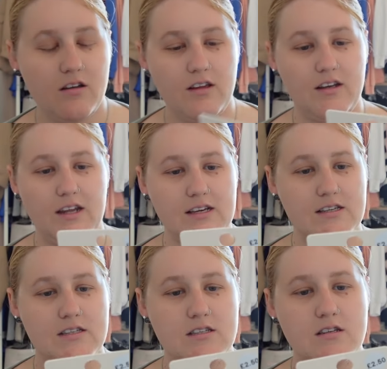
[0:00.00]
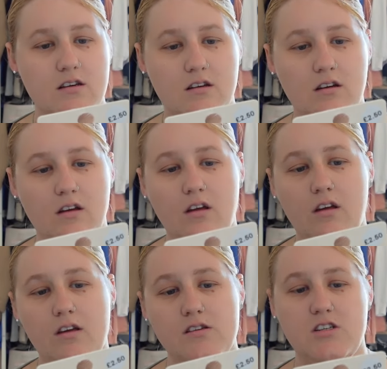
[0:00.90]
And this
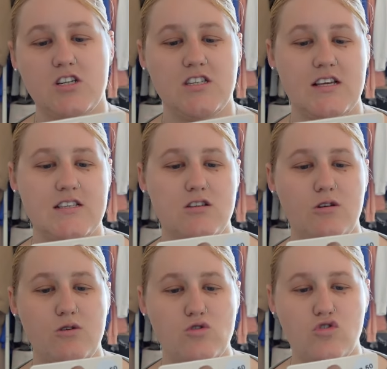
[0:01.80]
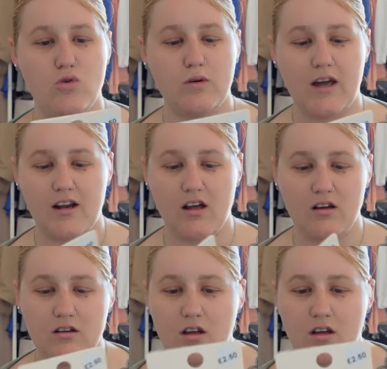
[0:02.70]
just says a neutral colour.